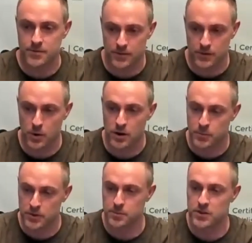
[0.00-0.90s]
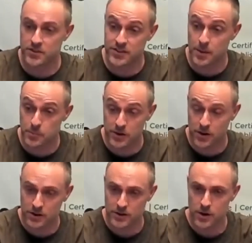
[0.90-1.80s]
If you want to put them just separate
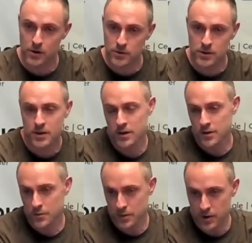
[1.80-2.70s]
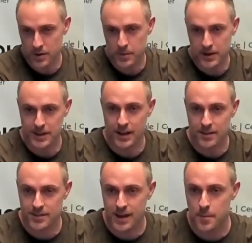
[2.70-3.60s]
on your own, we recommend
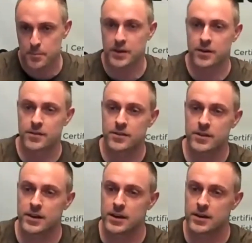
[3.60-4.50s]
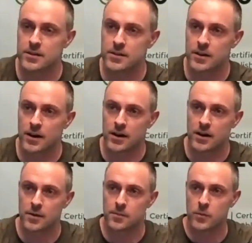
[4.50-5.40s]
against that, because it
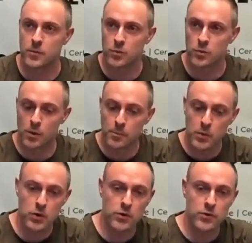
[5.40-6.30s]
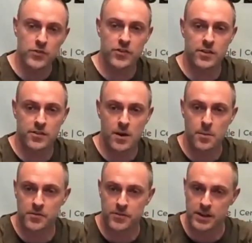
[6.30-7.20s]
removes some
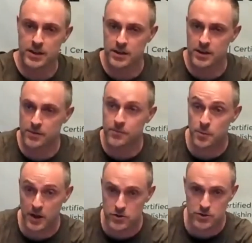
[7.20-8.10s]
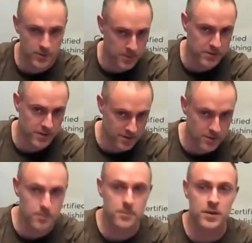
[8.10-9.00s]
of the information from the
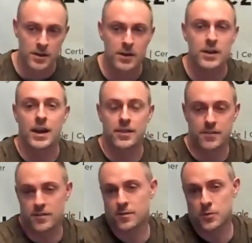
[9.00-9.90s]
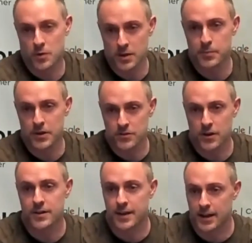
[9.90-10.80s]
system, and the system's really built
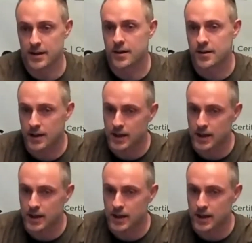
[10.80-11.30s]
on data.